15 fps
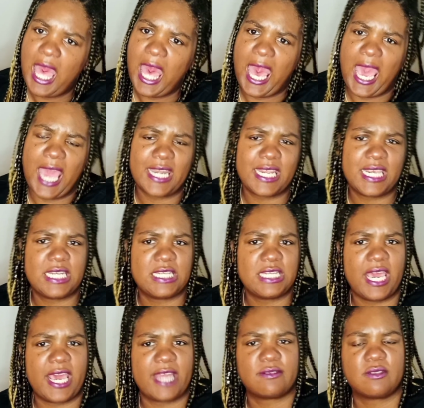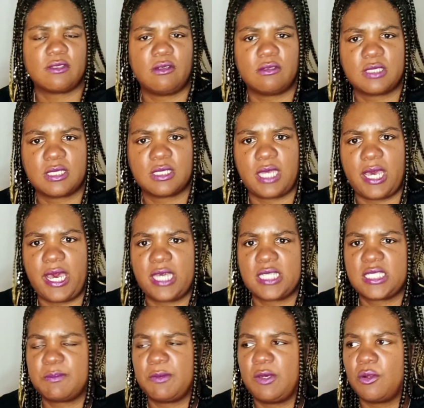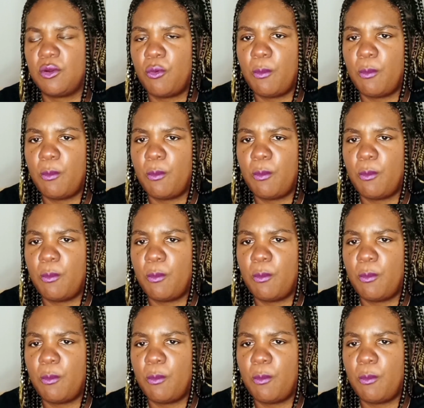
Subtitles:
didn't have to go to the hospital,